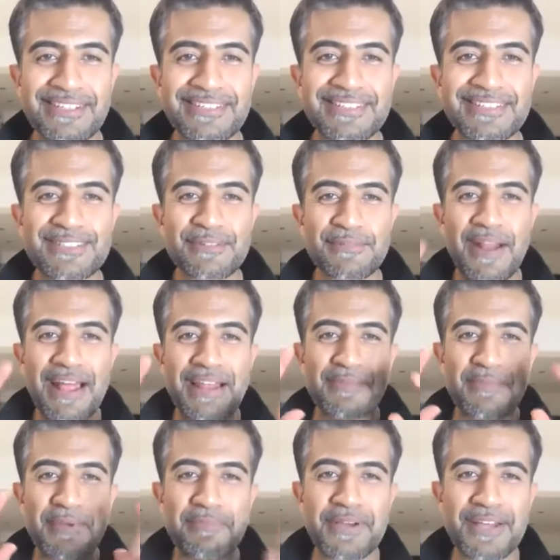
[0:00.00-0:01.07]
It's just a
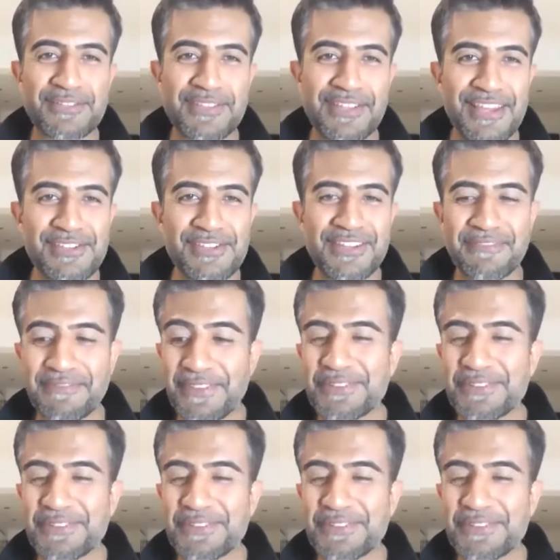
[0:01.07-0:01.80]
random impersonation. It